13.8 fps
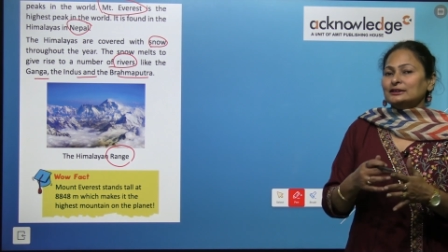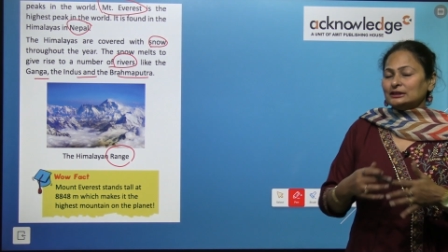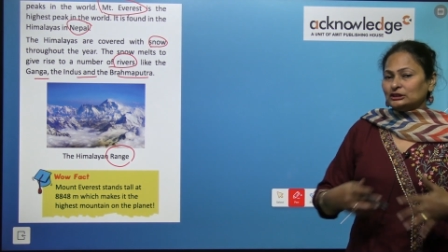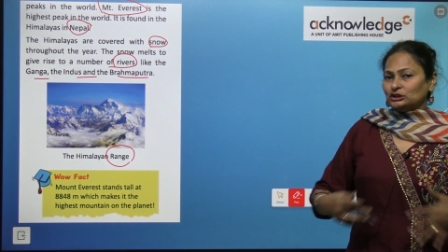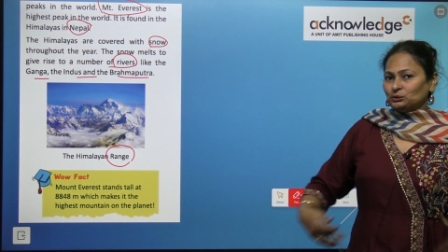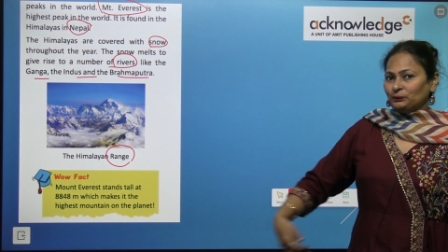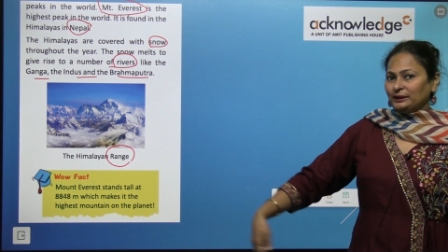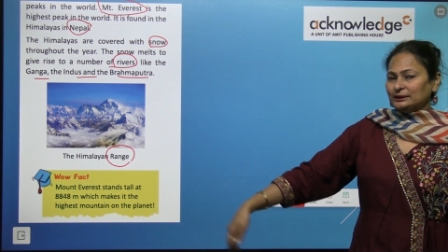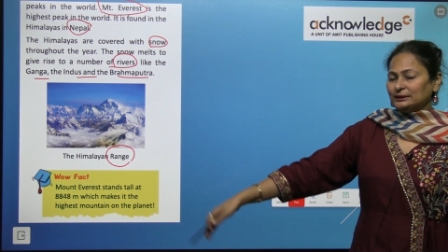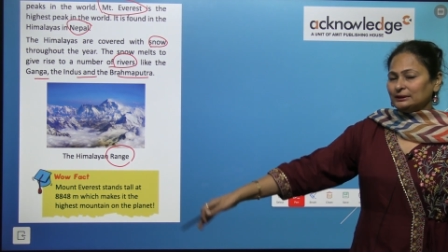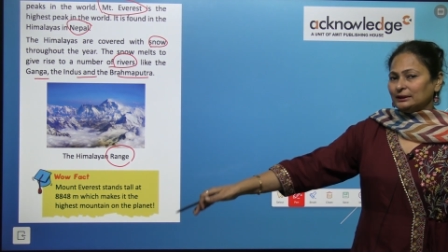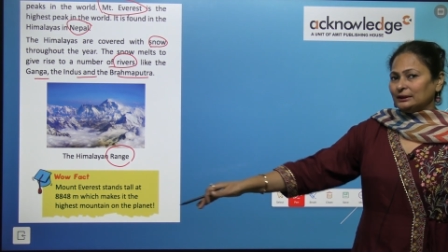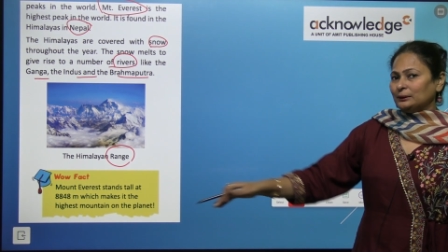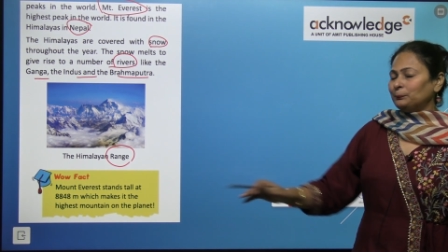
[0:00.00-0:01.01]

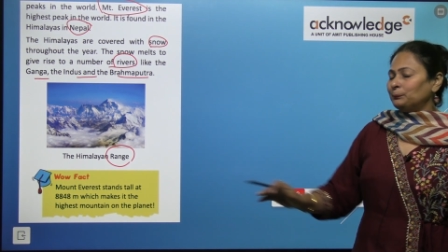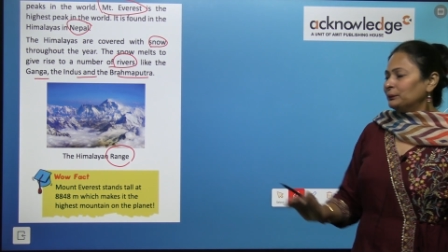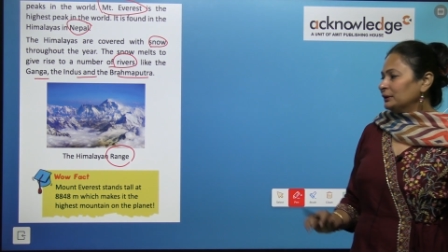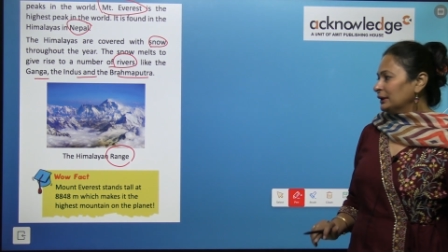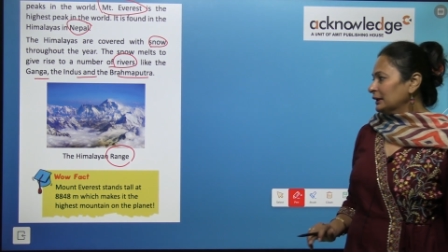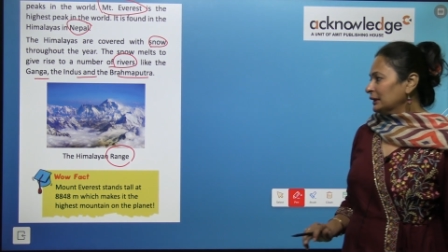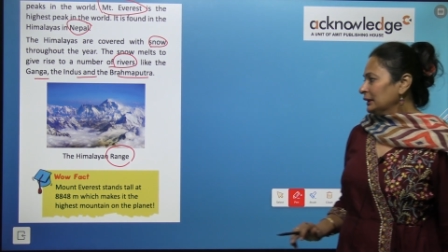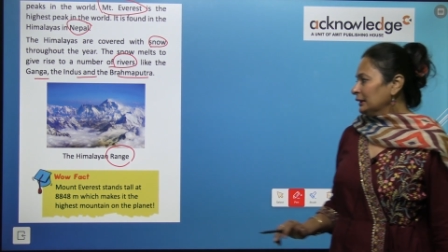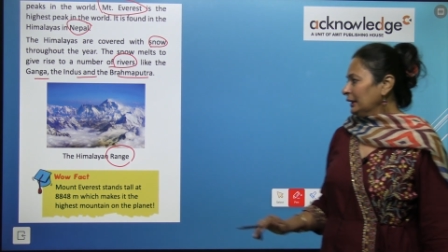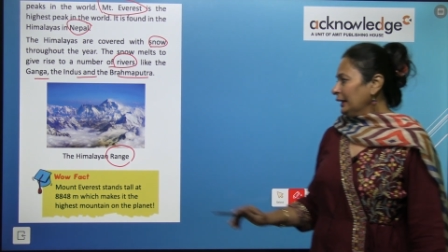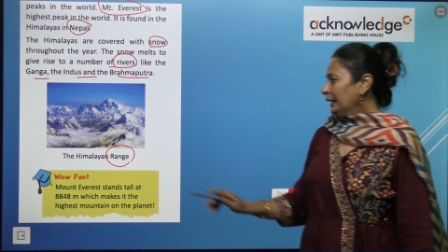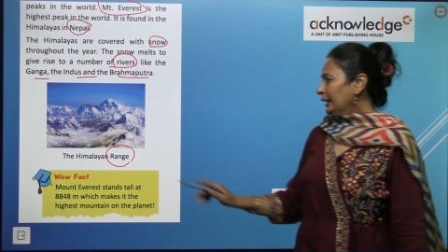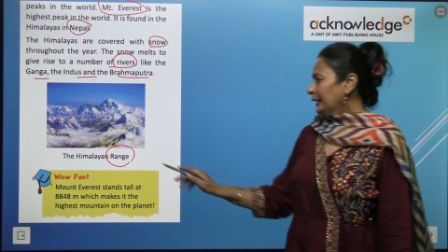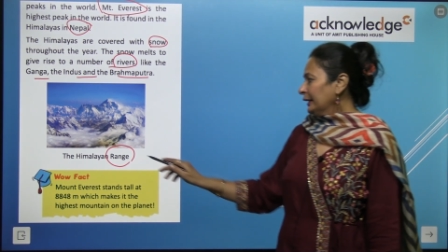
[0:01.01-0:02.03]
situated in a particular
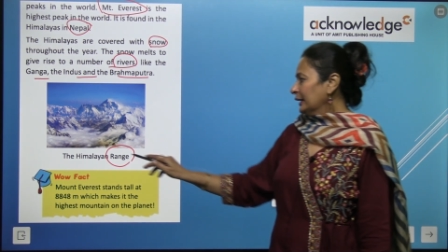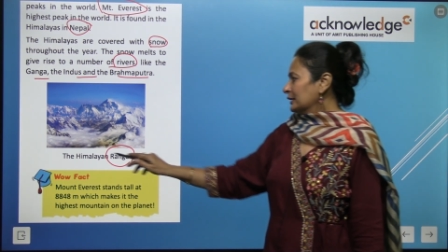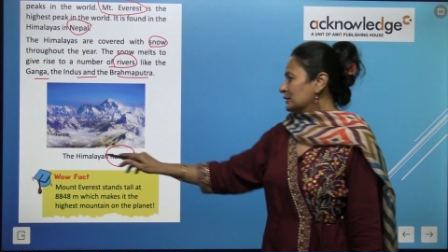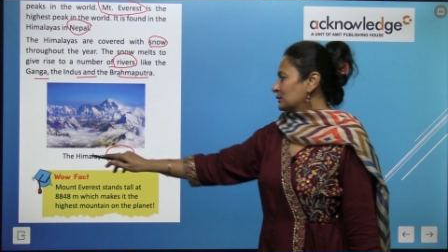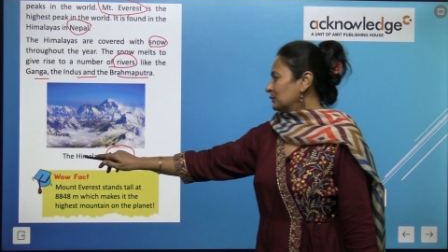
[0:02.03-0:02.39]
area.